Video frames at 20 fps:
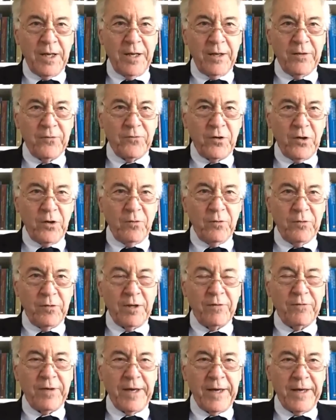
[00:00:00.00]
So
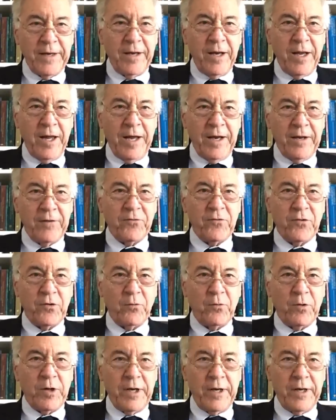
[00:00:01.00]
these headlines
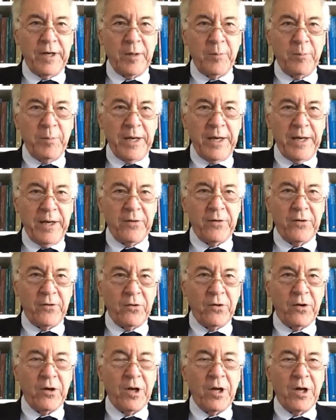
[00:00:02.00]
you're reading about
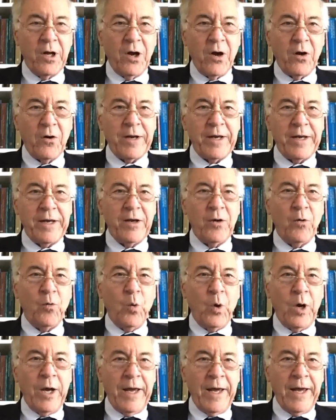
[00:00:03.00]
are in a
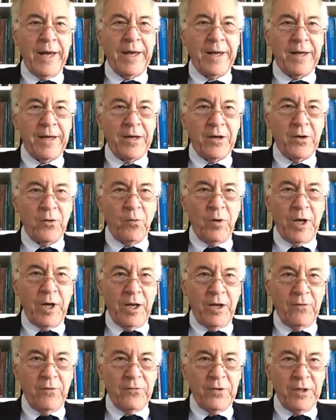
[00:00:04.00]
way
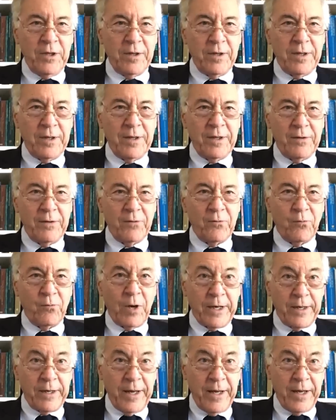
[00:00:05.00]
irrelevant
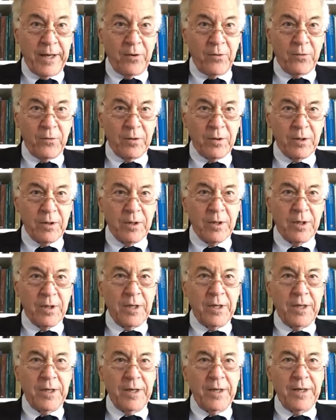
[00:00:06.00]
right now,
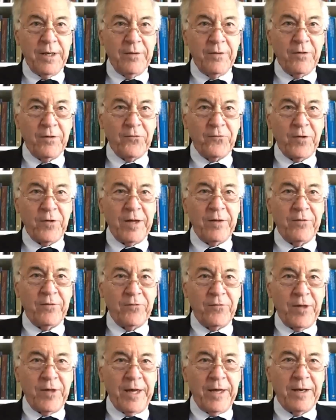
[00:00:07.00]
in the
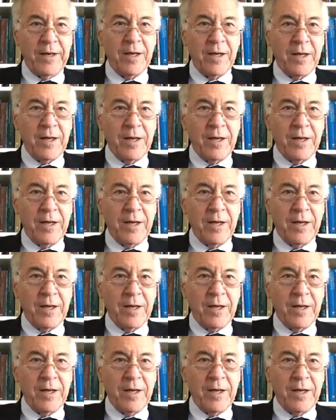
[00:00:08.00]
sense that